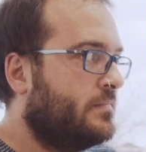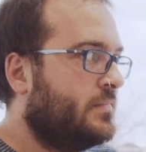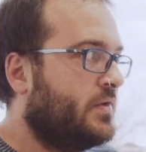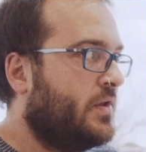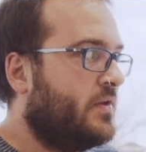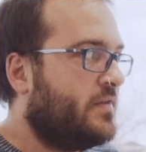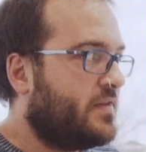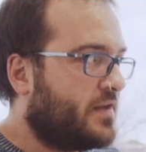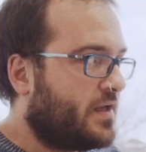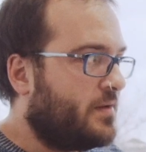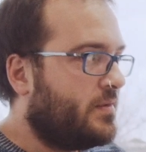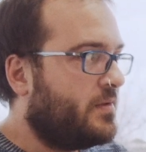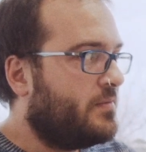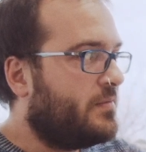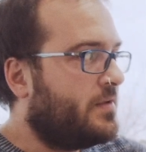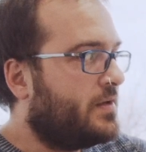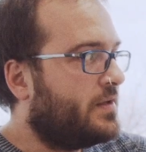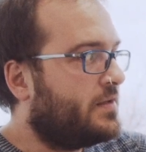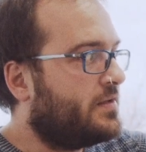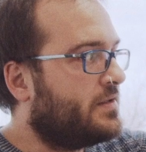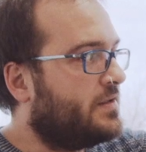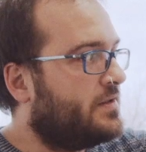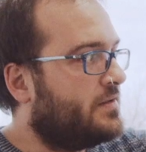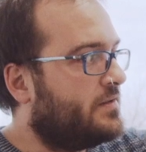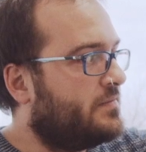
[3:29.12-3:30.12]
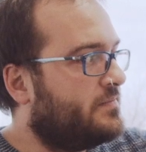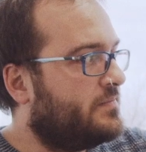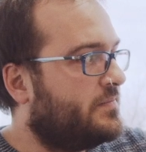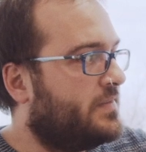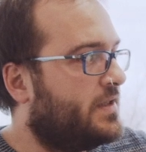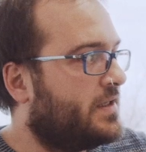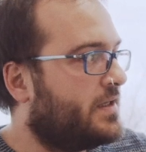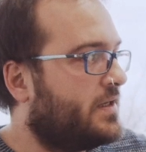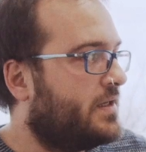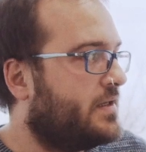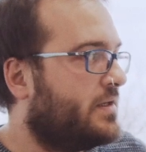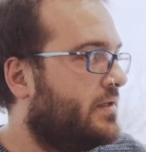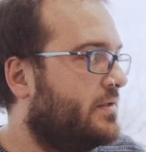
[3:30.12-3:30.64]
It's coming
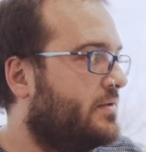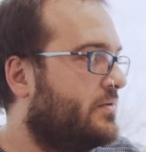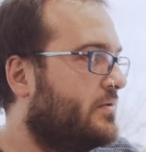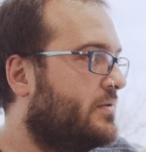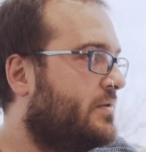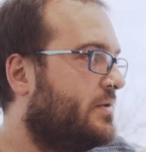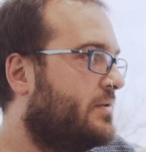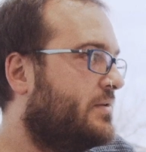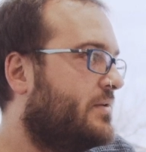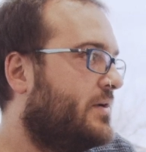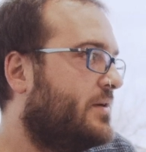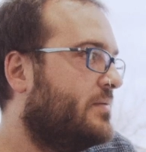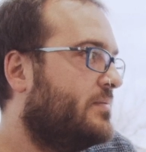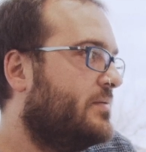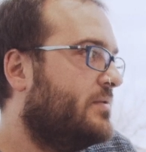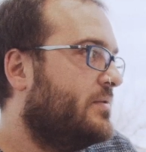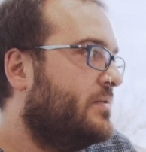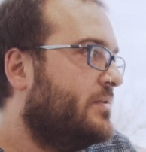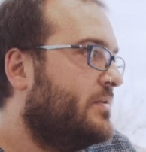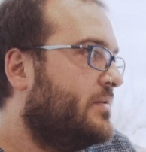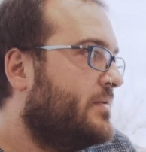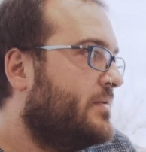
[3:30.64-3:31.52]
back again to the tripod.